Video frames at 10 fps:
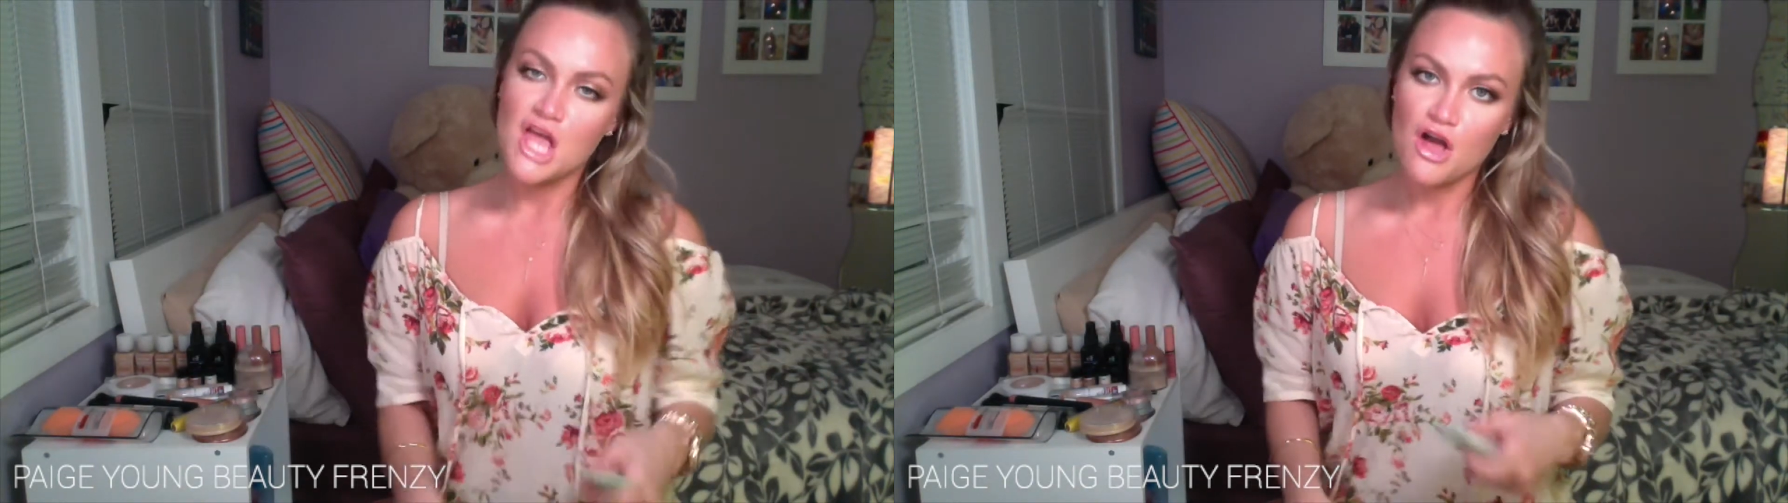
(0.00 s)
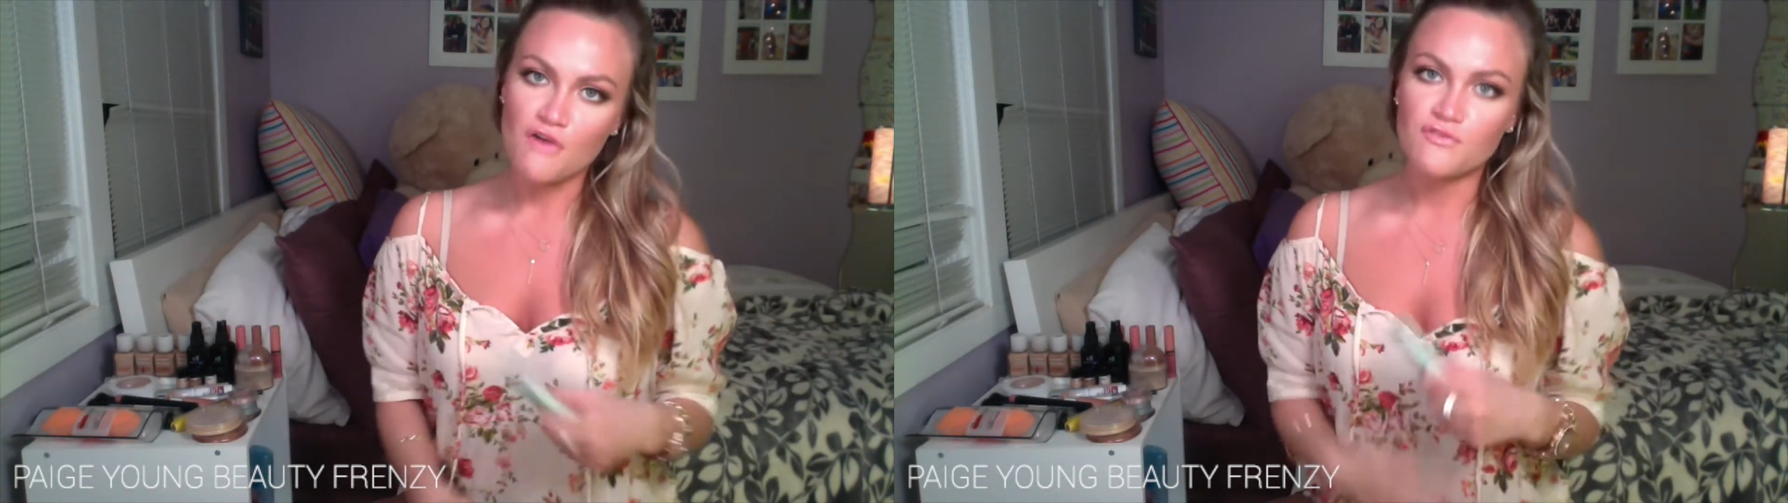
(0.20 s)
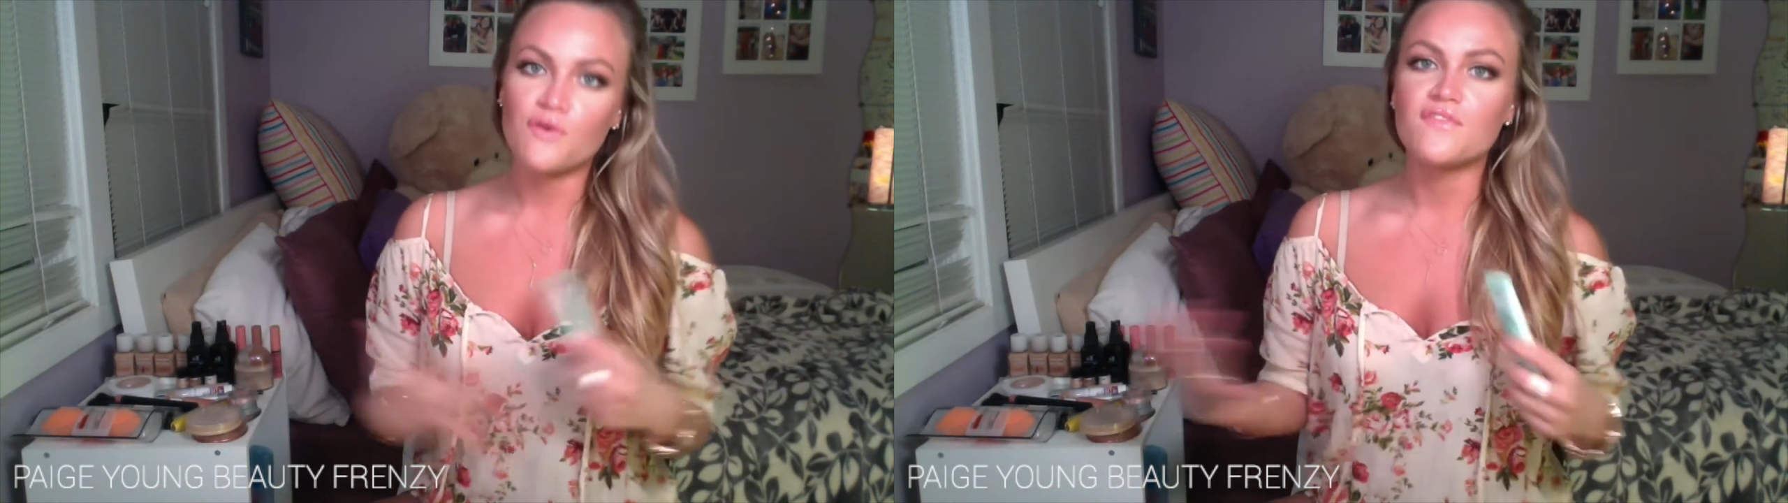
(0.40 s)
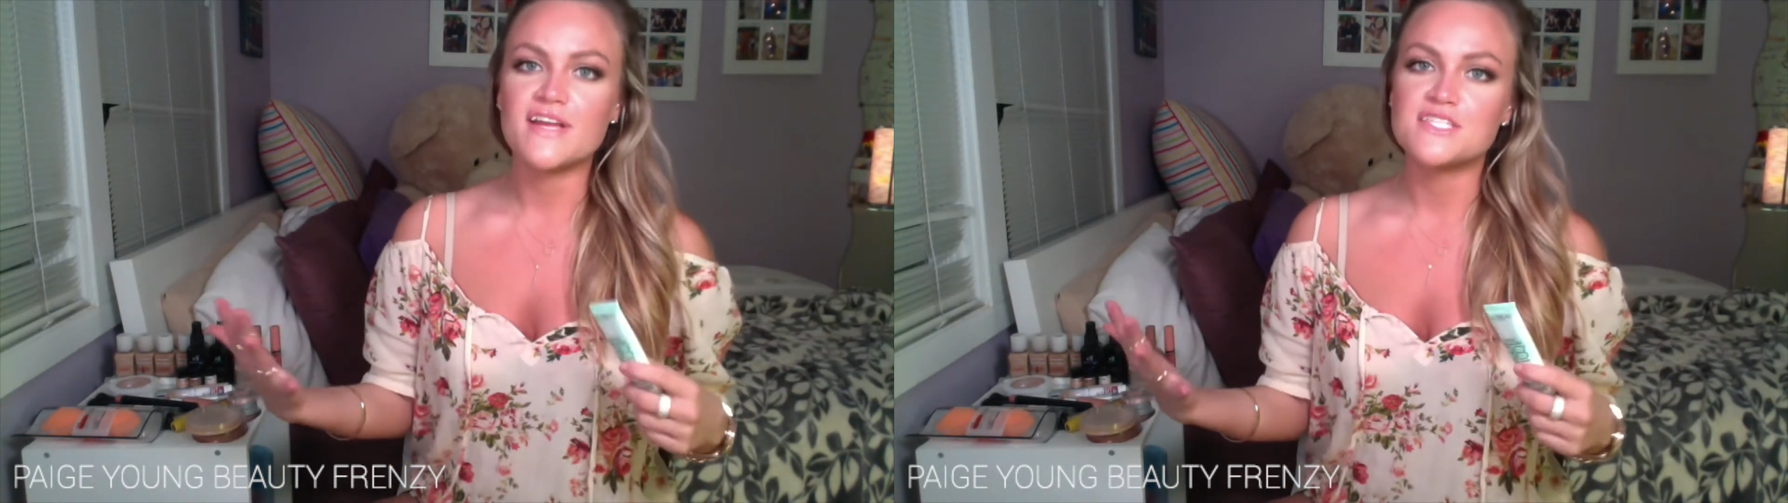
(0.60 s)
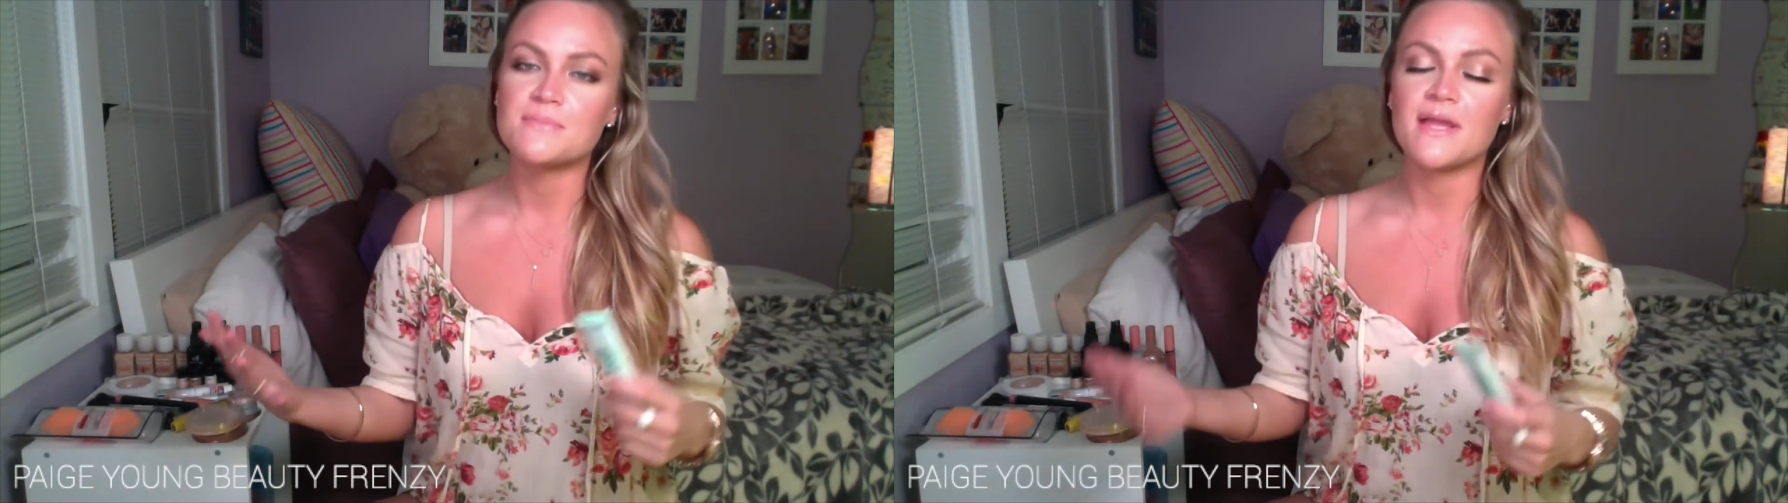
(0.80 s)
a full
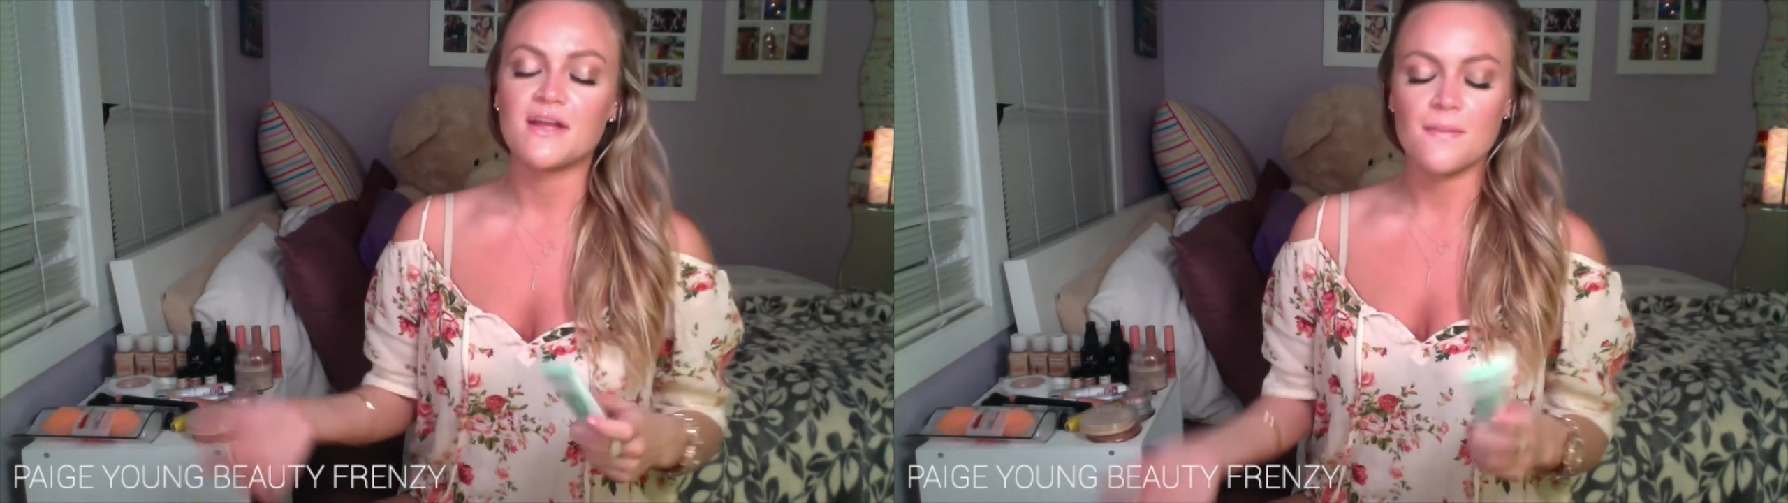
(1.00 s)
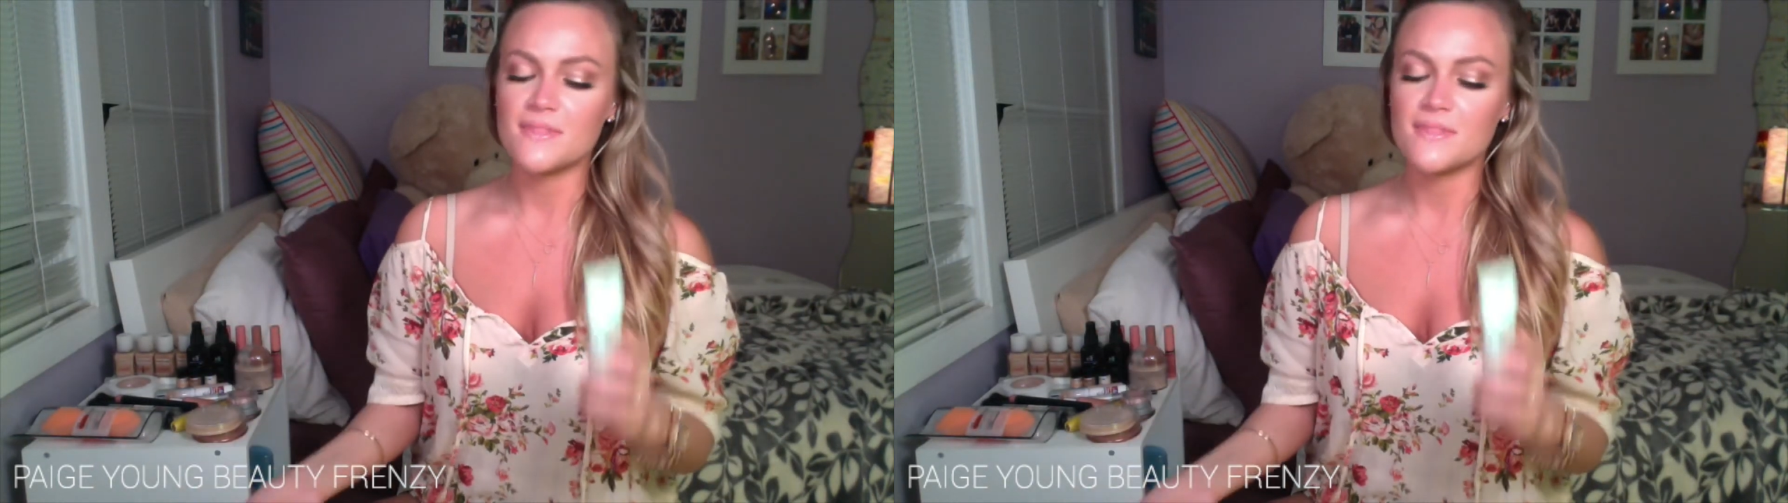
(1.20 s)
face of makeup.